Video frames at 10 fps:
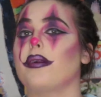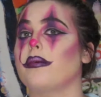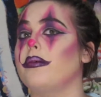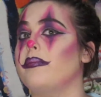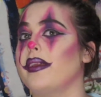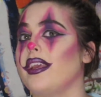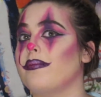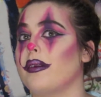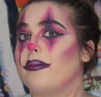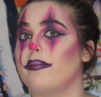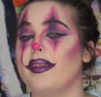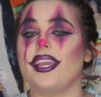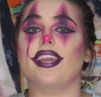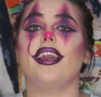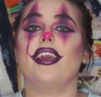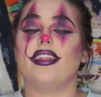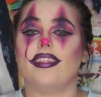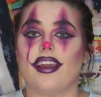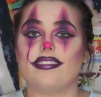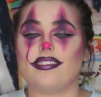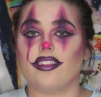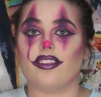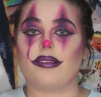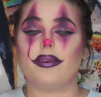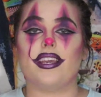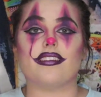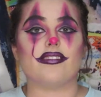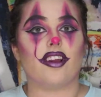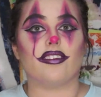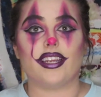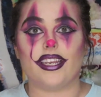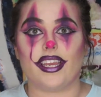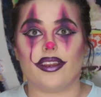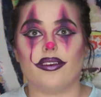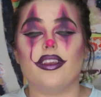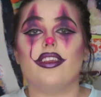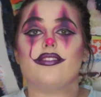purple, pink, purple, pink. That's in a little bit. It's not right now.